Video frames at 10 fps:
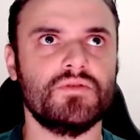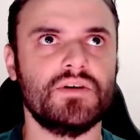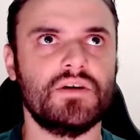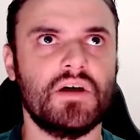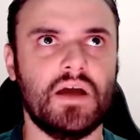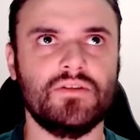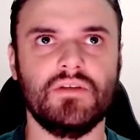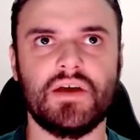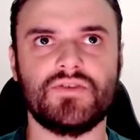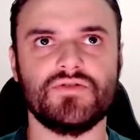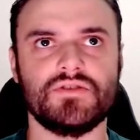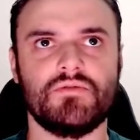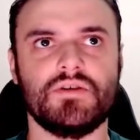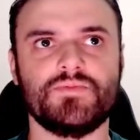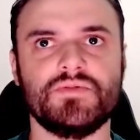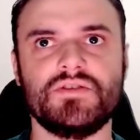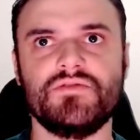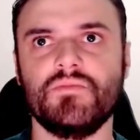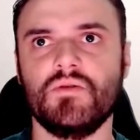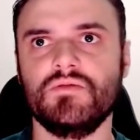here. I don't like choose the responsive
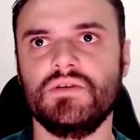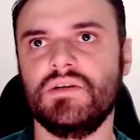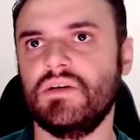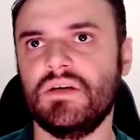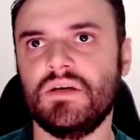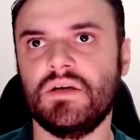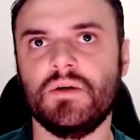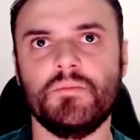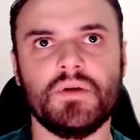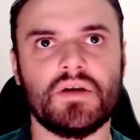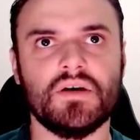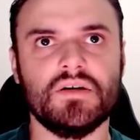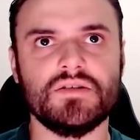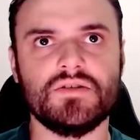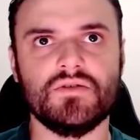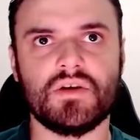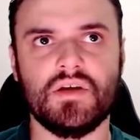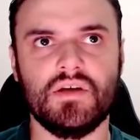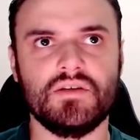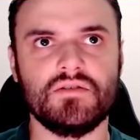mode because you
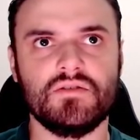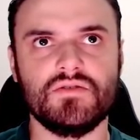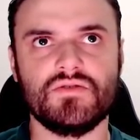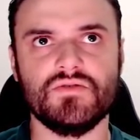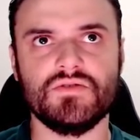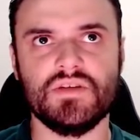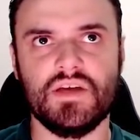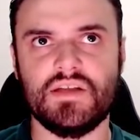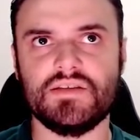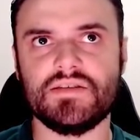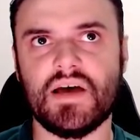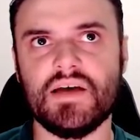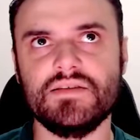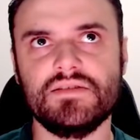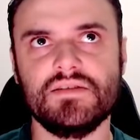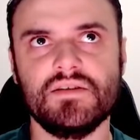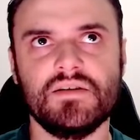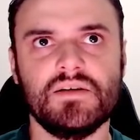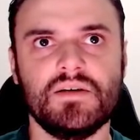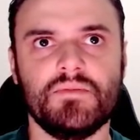can choose any size,
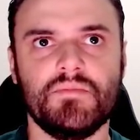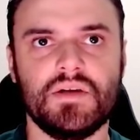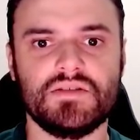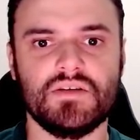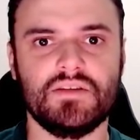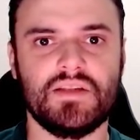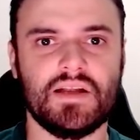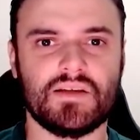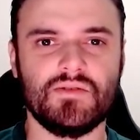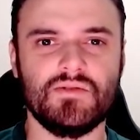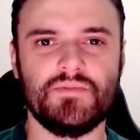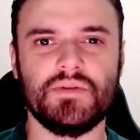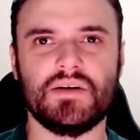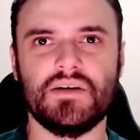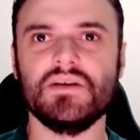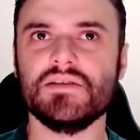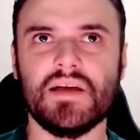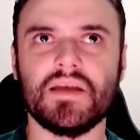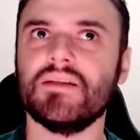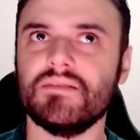but it's not that good because
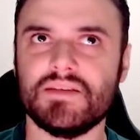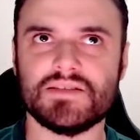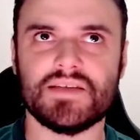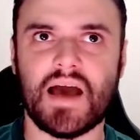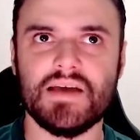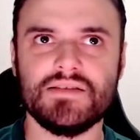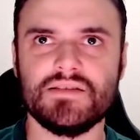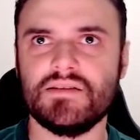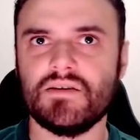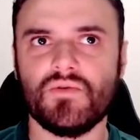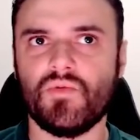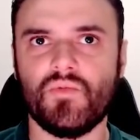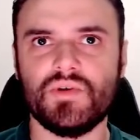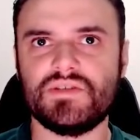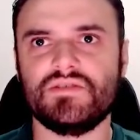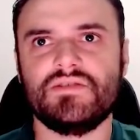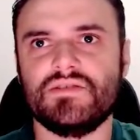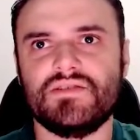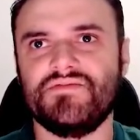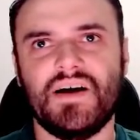like this size, which is this
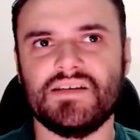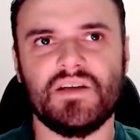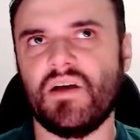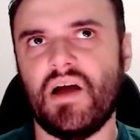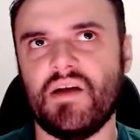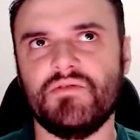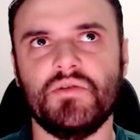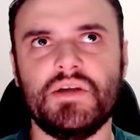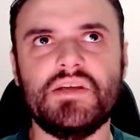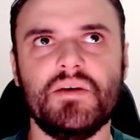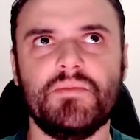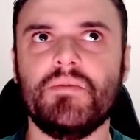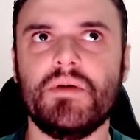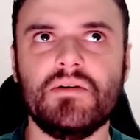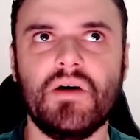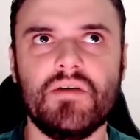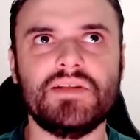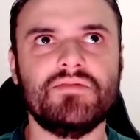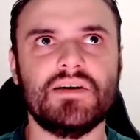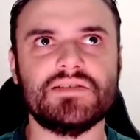device? I have no idea. Maybe I don't have a
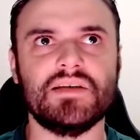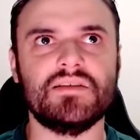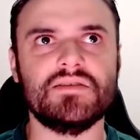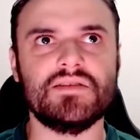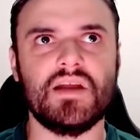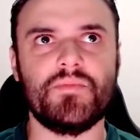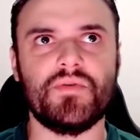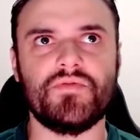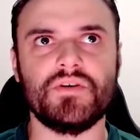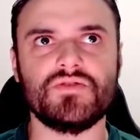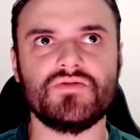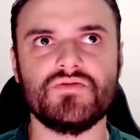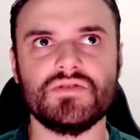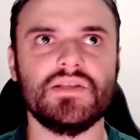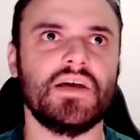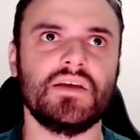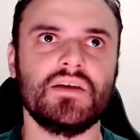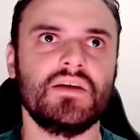device like this. Then I prefer to choose like